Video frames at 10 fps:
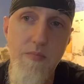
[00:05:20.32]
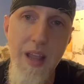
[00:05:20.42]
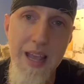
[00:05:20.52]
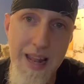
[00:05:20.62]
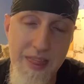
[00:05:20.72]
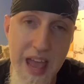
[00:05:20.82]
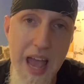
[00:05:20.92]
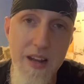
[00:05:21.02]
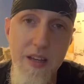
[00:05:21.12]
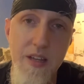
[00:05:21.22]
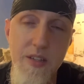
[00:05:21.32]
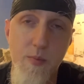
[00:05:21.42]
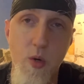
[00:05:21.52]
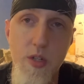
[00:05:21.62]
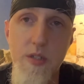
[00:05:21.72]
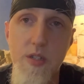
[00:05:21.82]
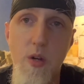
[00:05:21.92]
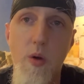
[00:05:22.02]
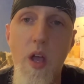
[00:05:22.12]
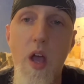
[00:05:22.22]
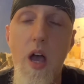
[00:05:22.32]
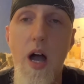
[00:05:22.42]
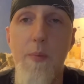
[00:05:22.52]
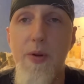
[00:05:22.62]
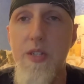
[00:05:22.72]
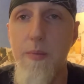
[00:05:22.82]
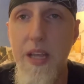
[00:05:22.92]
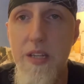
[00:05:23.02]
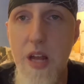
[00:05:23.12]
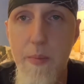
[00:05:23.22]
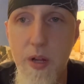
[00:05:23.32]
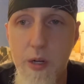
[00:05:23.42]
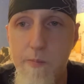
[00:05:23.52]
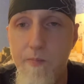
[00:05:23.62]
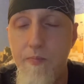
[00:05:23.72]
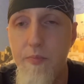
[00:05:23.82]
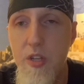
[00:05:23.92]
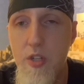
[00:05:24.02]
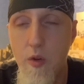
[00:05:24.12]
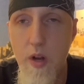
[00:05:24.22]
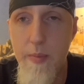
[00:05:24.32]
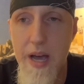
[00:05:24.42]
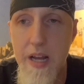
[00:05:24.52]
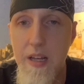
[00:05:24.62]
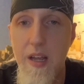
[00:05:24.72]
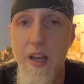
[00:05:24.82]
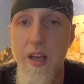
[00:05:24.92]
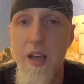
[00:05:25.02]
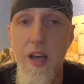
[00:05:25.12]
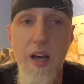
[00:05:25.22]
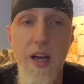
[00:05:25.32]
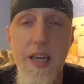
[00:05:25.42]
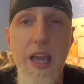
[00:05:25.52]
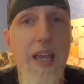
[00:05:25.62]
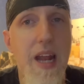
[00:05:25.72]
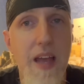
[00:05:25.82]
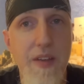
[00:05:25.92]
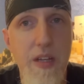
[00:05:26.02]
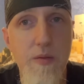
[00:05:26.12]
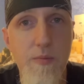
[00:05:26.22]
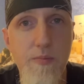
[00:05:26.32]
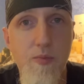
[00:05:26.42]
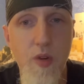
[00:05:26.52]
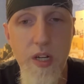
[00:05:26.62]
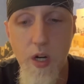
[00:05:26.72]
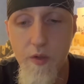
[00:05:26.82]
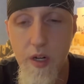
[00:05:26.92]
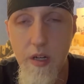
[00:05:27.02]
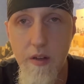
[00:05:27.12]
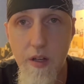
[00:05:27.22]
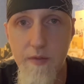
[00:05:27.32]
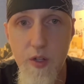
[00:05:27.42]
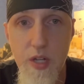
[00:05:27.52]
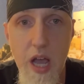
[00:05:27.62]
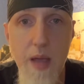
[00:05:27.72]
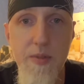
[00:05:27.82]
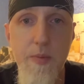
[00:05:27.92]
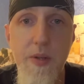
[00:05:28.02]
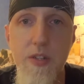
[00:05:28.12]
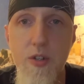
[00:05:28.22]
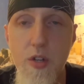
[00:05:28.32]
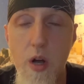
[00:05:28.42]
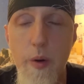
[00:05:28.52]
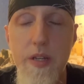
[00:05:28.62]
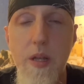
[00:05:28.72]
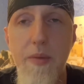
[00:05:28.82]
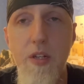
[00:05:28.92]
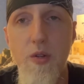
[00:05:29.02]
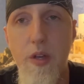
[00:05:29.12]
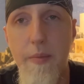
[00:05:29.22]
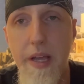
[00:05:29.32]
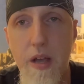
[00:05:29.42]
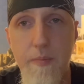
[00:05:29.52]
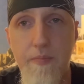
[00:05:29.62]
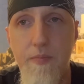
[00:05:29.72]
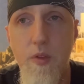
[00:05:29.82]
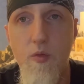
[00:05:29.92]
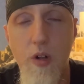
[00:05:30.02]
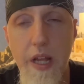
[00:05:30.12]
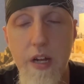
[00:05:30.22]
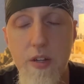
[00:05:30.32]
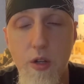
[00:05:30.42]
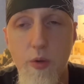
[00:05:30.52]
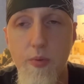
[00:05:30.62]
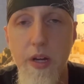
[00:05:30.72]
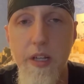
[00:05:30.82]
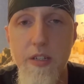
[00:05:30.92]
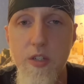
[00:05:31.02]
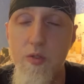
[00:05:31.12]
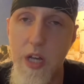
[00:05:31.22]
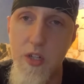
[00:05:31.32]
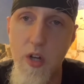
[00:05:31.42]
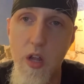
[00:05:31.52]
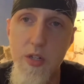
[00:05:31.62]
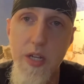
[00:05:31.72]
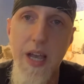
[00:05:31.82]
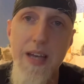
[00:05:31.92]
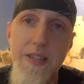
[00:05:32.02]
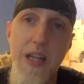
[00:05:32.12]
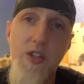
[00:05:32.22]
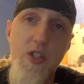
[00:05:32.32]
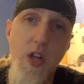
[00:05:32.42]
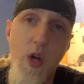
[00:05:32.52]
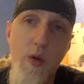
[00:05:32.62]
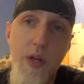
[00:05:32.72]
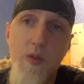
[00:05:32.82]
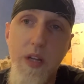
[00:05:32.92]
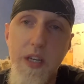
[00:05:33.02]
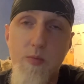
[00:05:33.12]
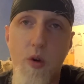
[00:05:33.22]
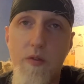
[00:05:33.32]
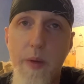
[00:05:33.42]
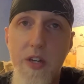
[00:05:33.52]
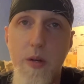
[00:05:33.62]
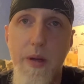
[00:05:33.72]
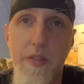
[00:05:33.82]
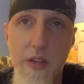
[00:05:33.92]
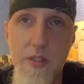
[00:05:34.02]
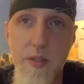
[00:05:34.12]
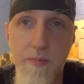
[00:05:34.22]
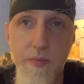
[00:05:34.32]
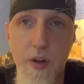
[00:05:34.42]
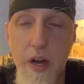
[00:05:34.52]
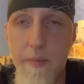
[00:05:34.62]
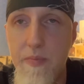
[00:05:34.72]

And that is important. So I'll put some links down below. Please go read about it. Uh, can't get heavy, read over it a few times because there's always something new coming out related to Loopring, the new technology, as they slowly release more information about this. All right.